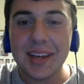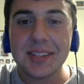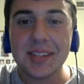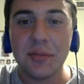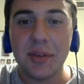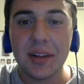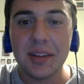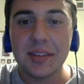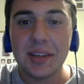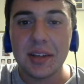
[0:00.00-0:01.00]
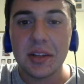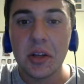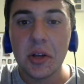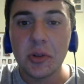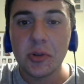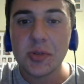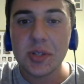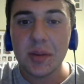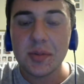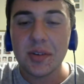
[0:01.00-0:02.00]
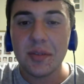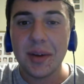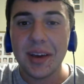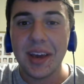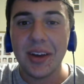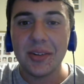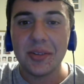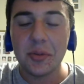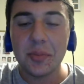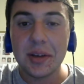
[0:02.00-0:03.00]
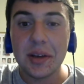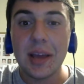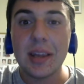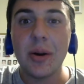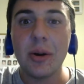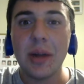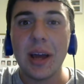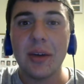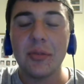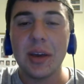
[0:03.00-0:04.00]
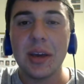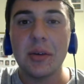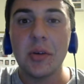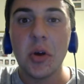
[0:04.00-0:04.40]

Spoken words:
finally did loosen up some of my hair a little bit, and now I don't have a